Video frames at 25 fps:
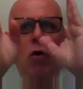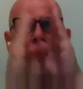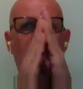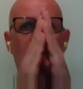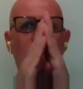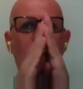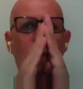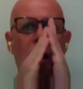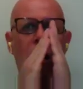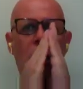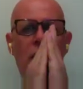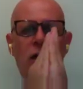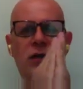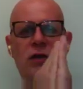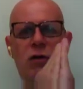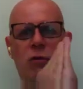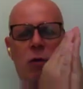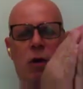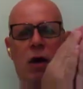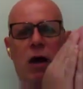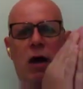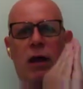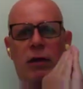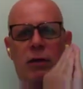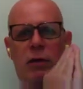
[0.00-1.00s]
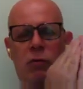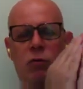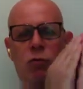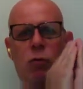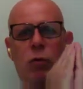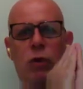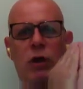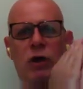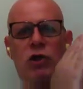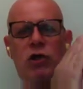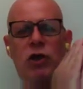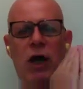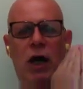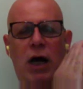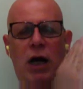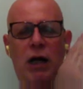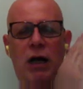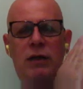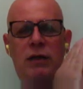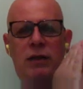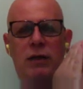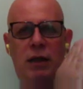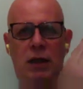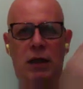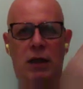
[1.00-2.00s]
Who are the one? Which
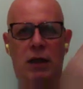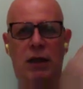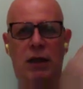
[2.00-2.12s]
are the